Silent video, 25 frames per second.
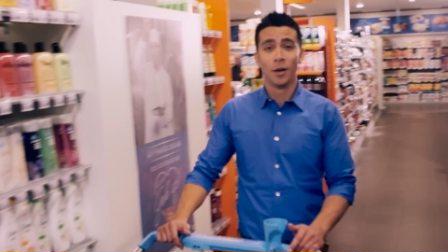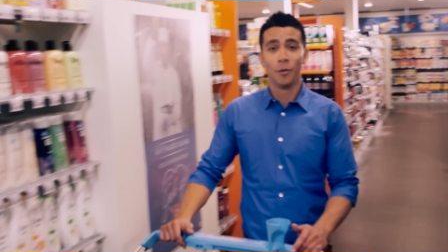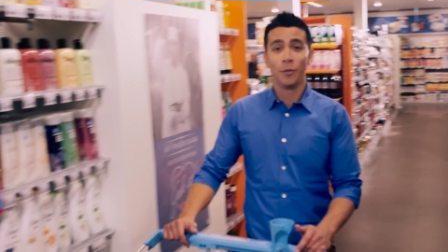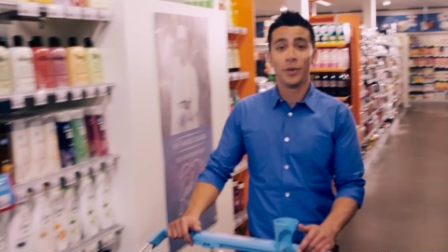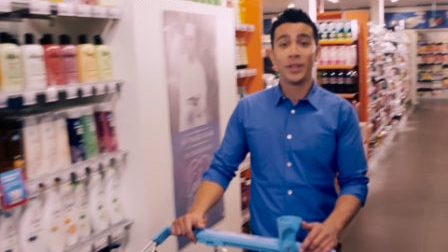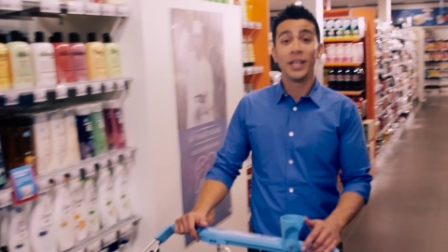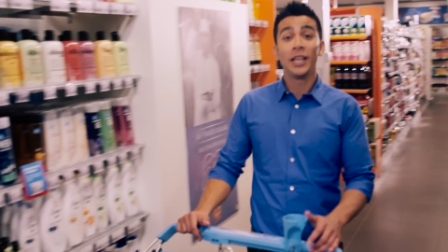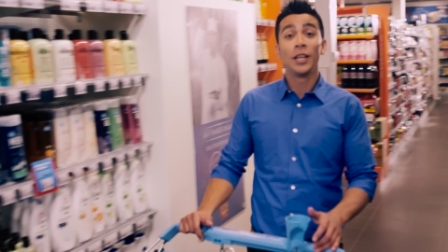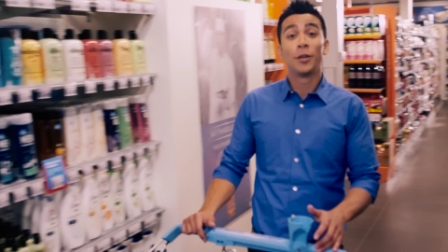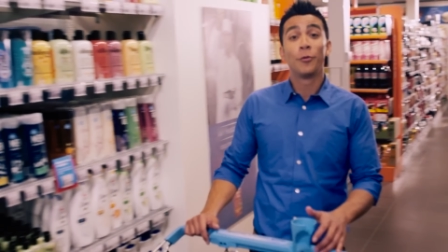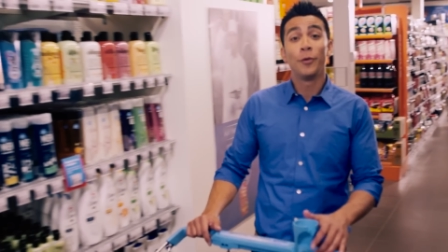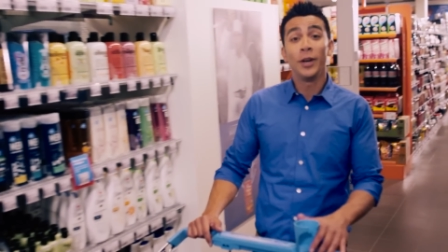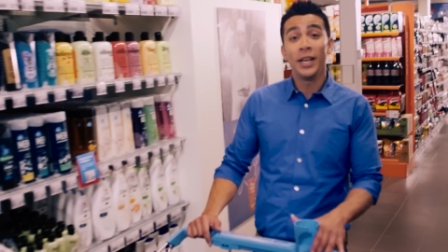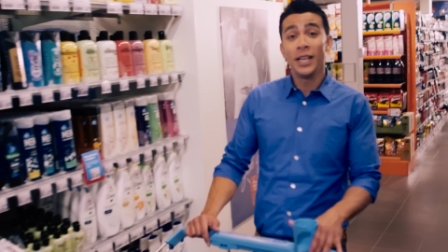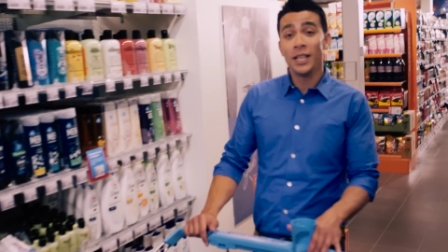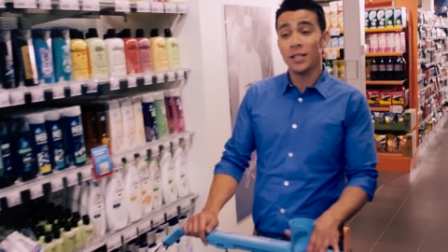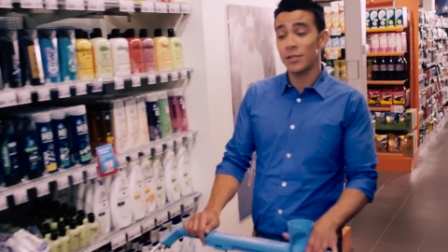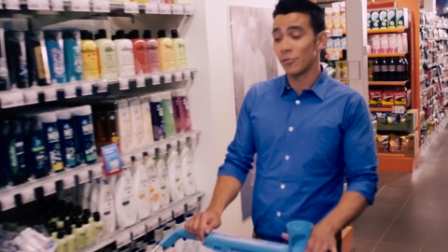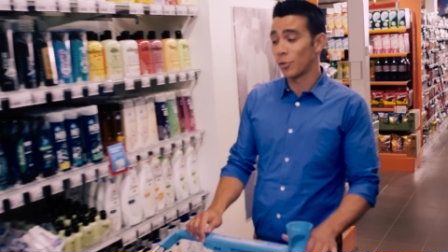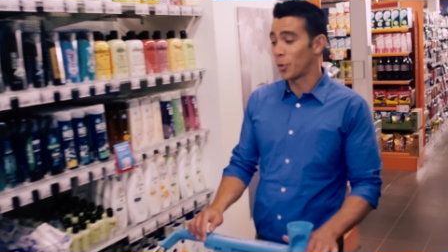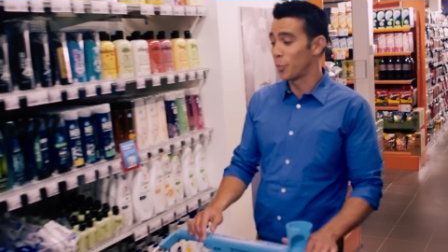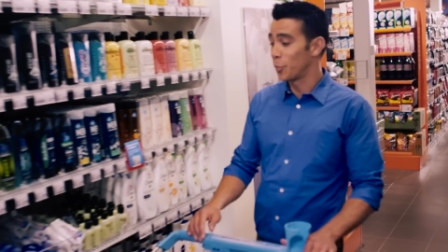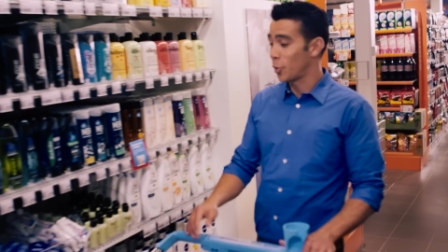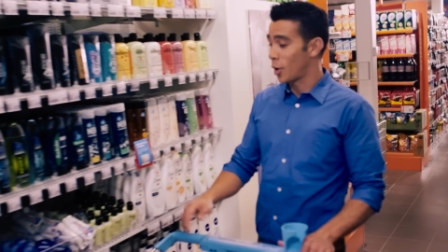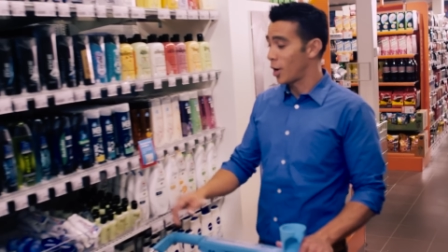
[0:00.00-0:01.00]
with
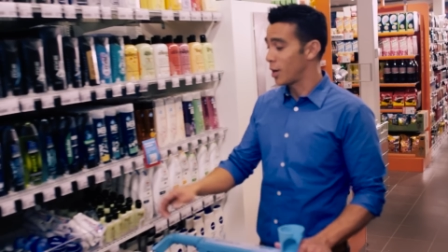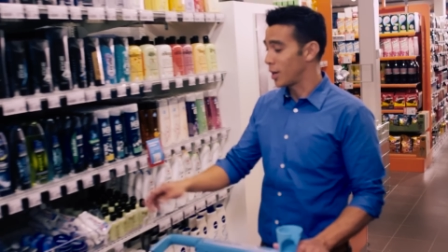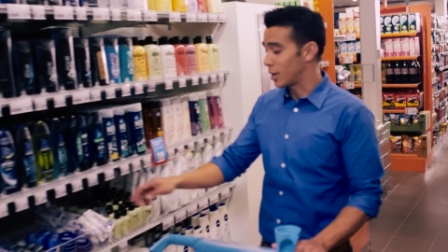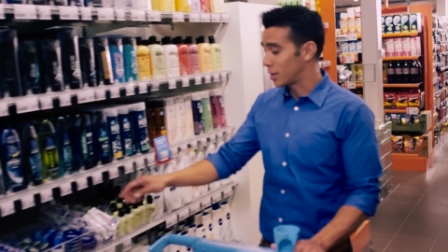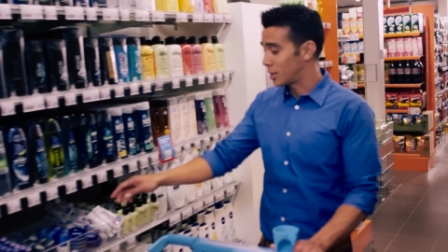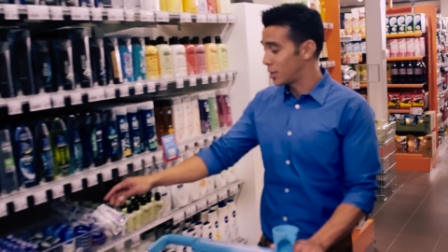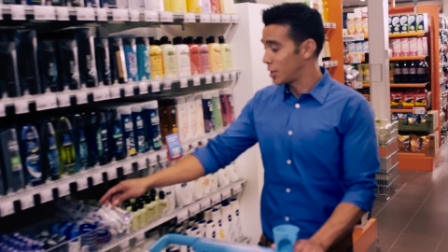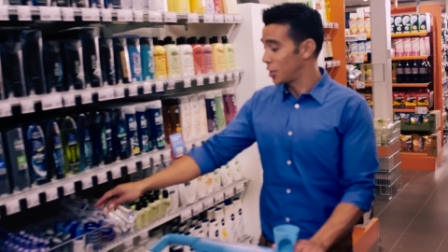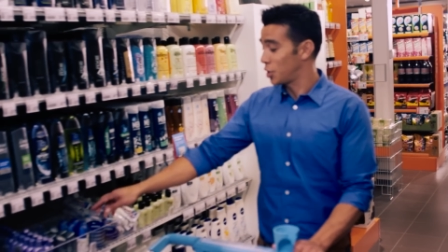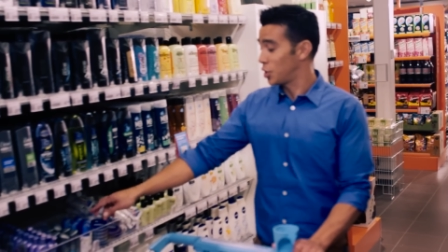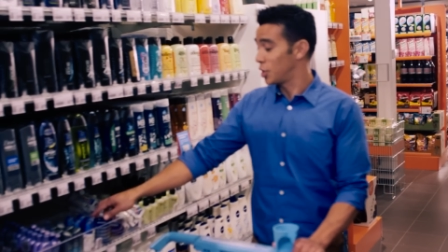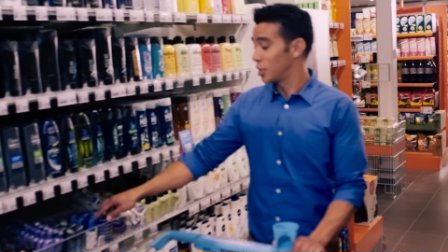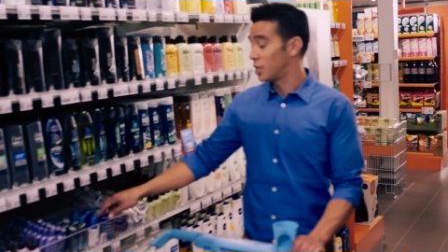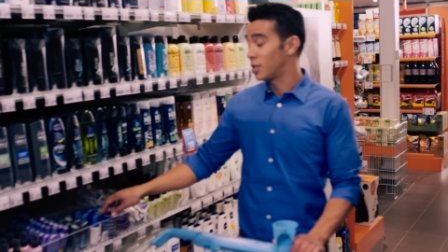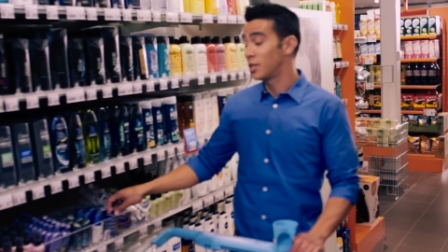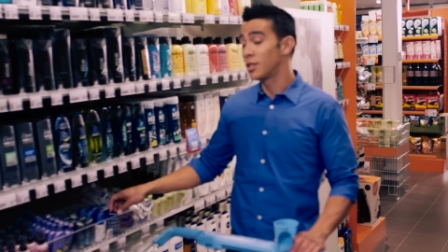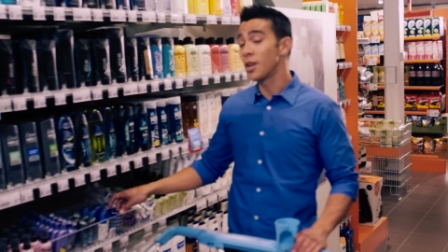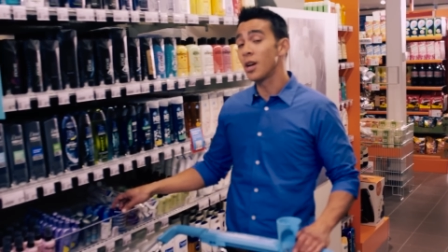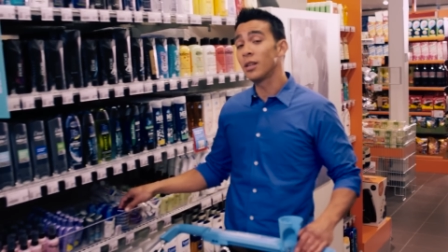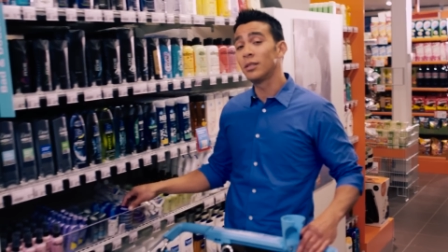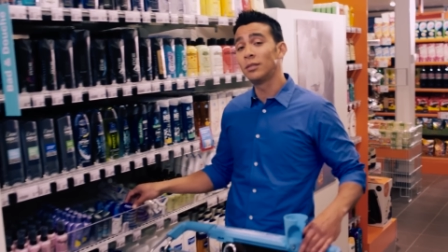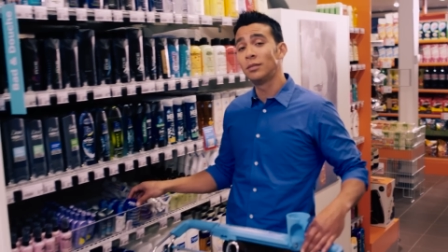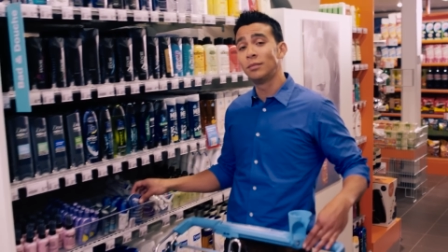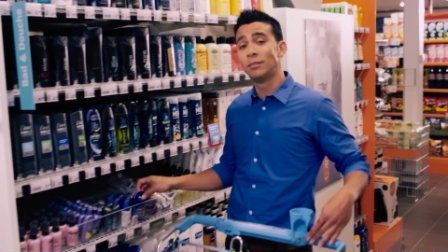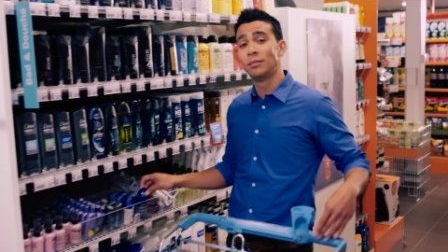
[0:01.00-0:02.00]
ingredients for products such as
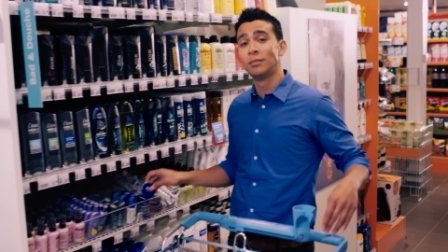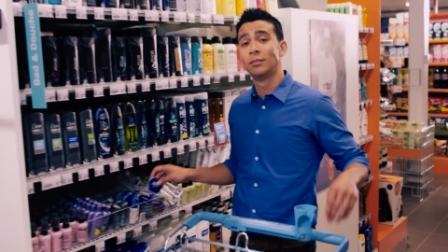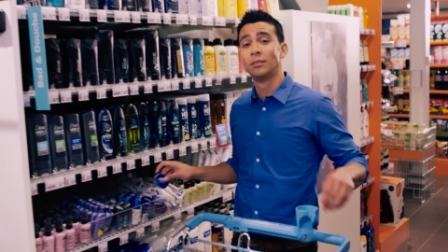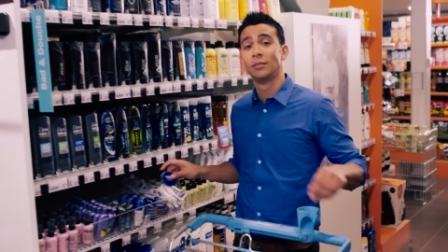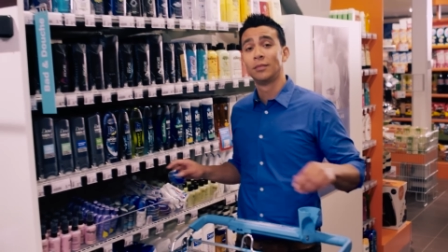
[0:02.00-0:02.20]
sun,